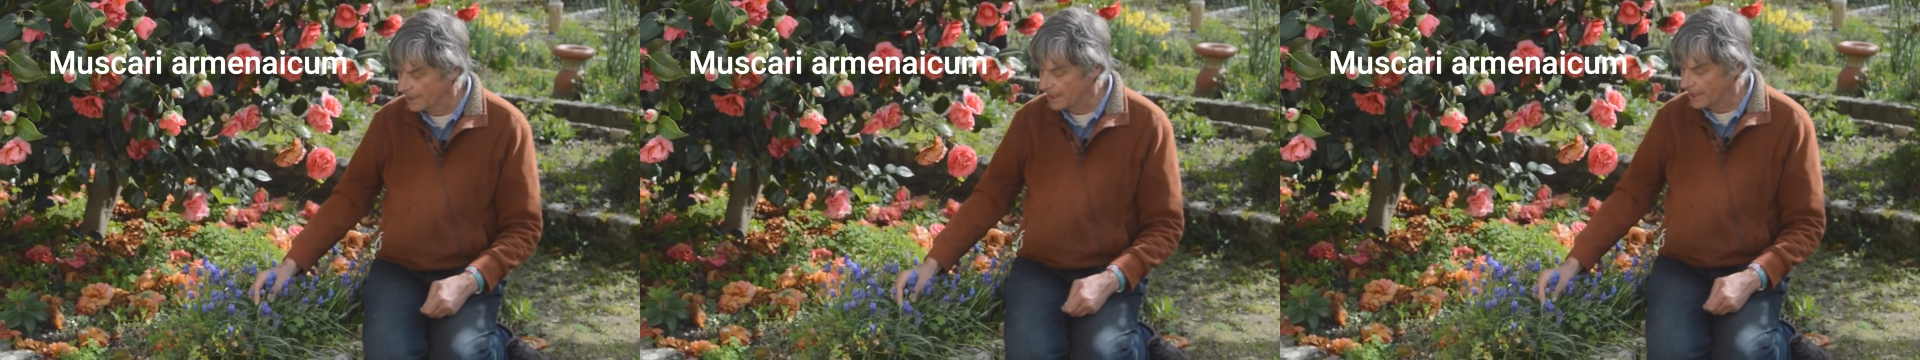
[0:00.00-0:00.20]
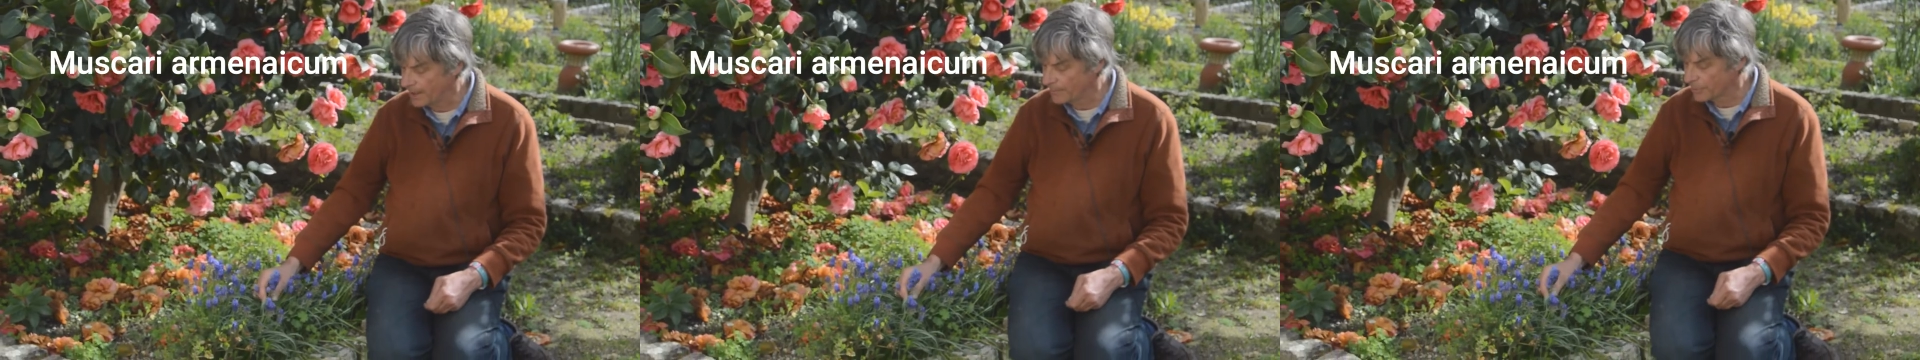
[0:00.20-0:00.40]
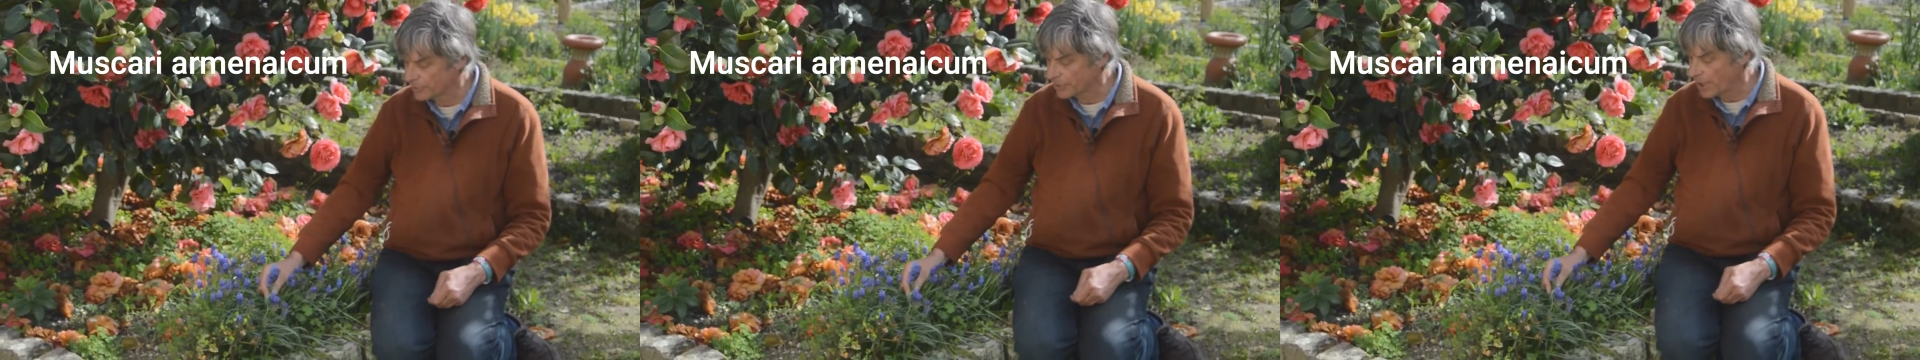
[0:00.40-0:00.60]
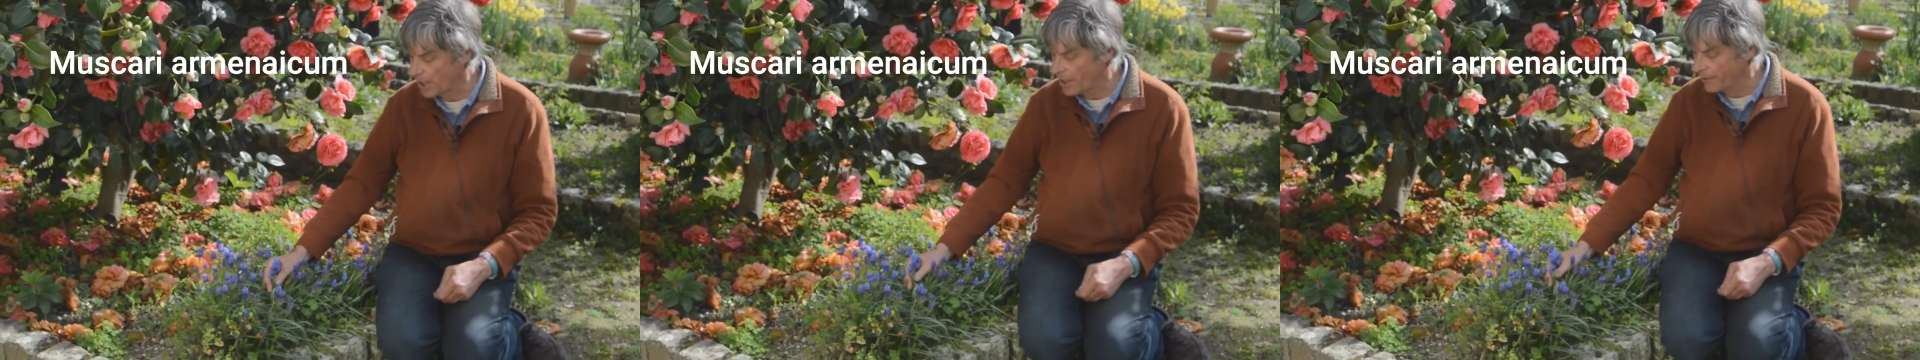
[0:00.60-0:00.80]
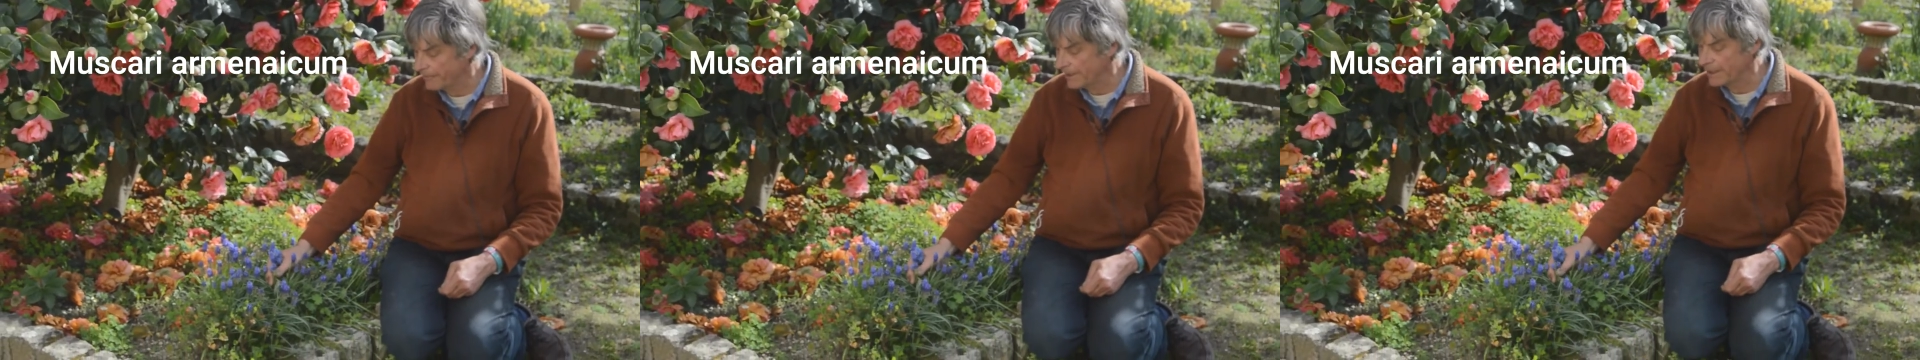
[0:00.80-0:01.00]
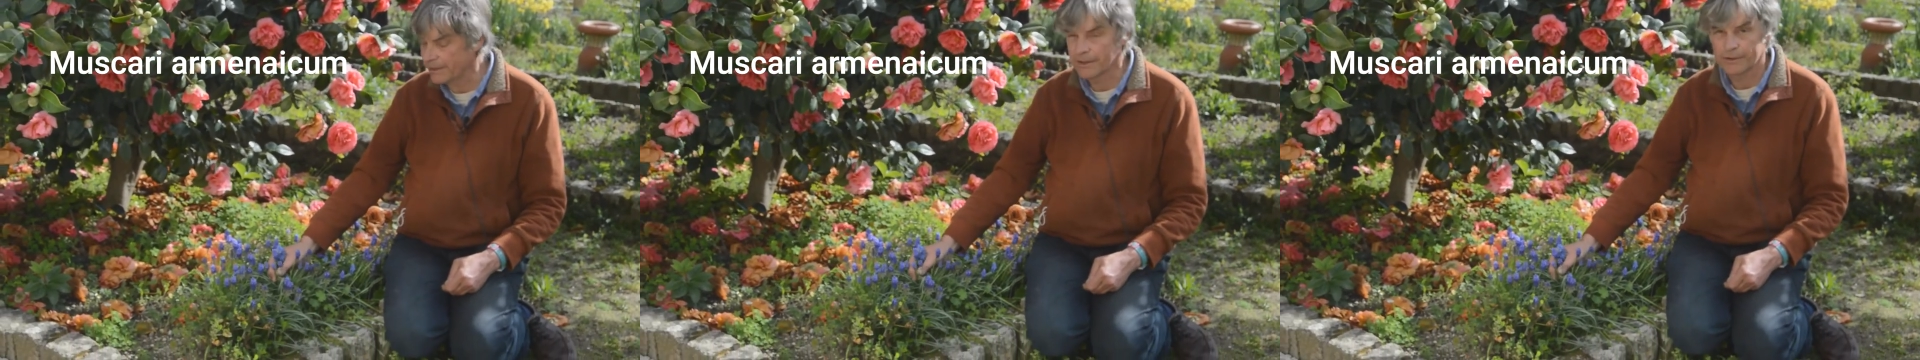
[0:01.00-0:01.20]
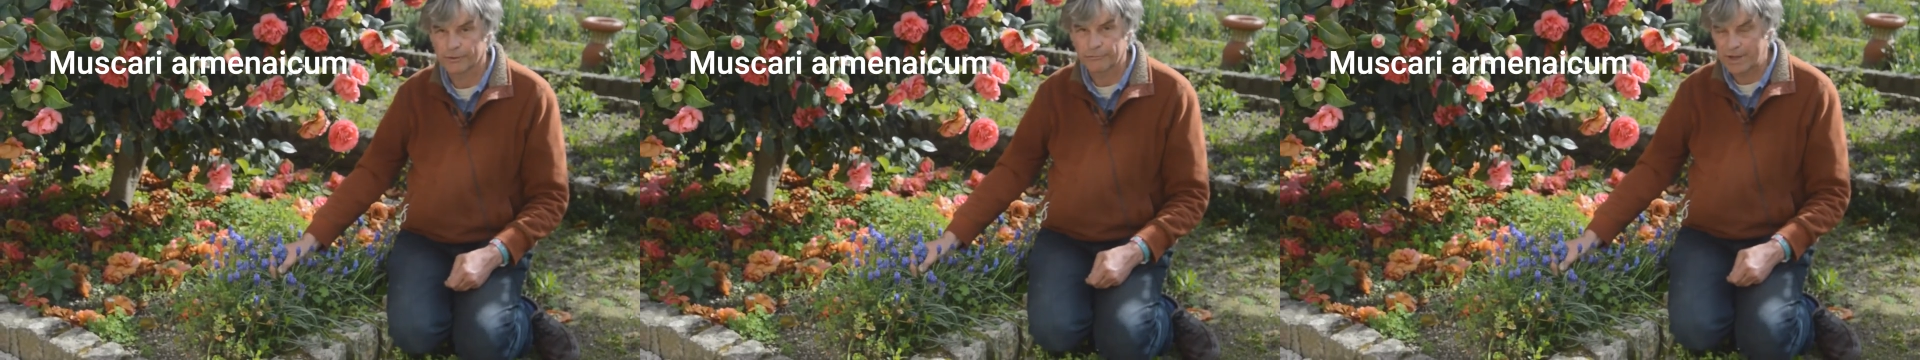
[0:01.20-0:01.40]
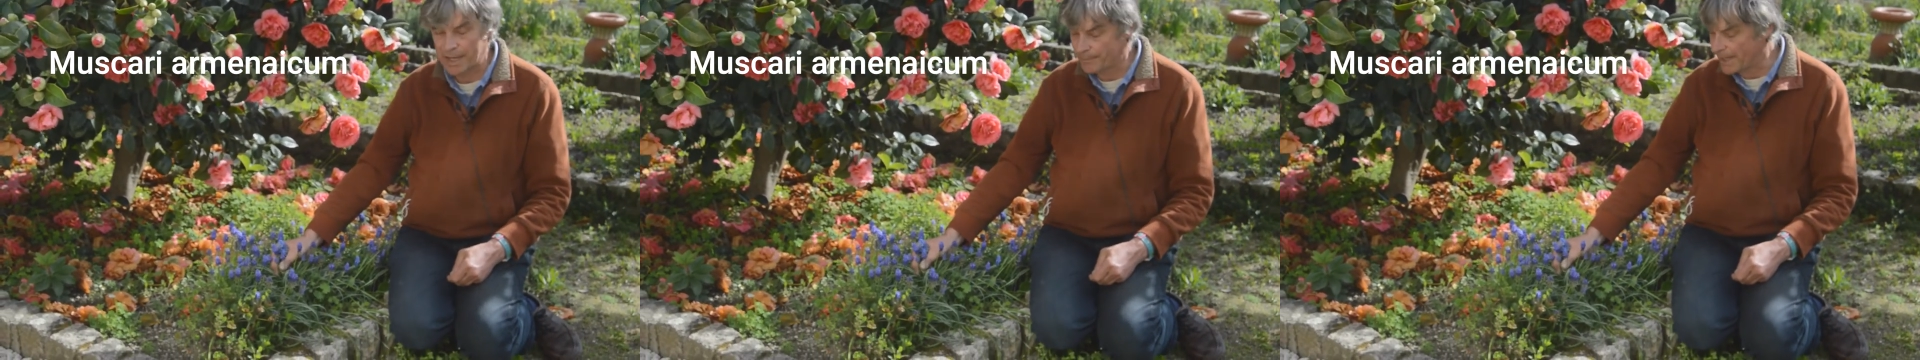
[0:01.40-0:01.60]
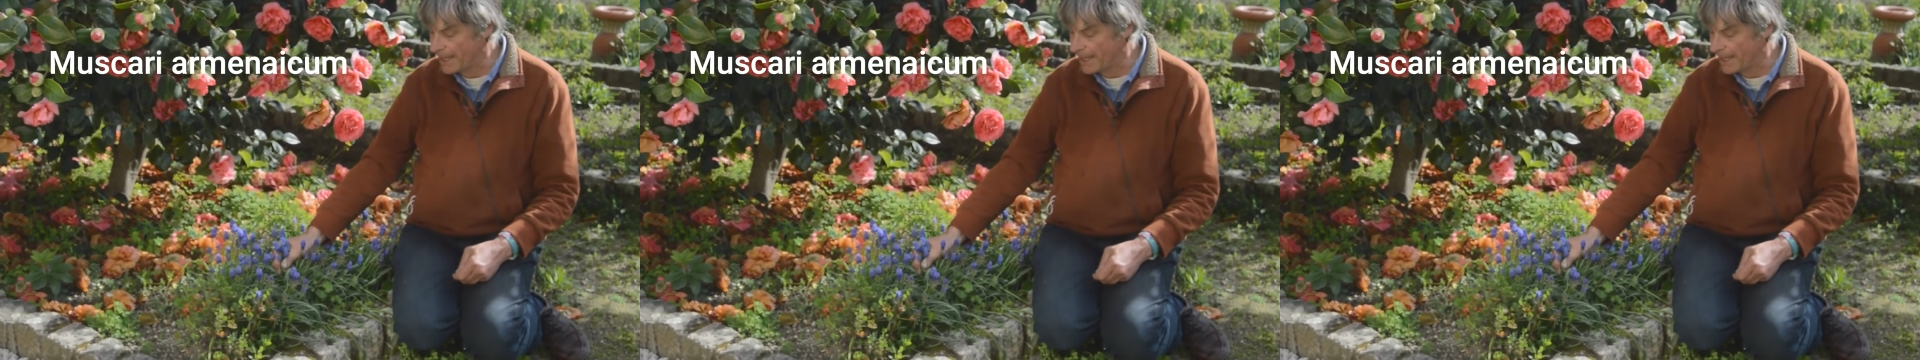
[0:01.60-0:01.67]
Muscari, grape